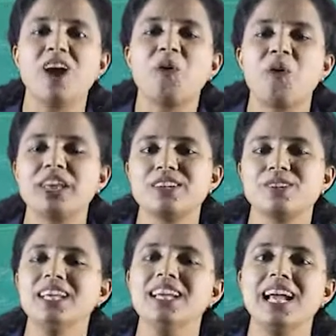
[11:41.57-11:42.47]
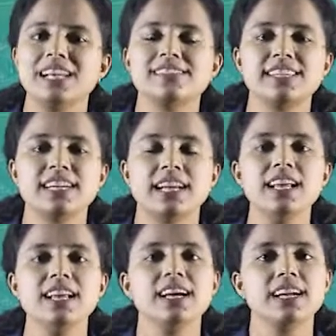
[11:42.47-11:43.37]
according to the external
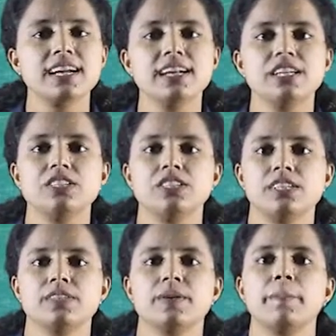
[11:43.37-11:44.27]
conditions.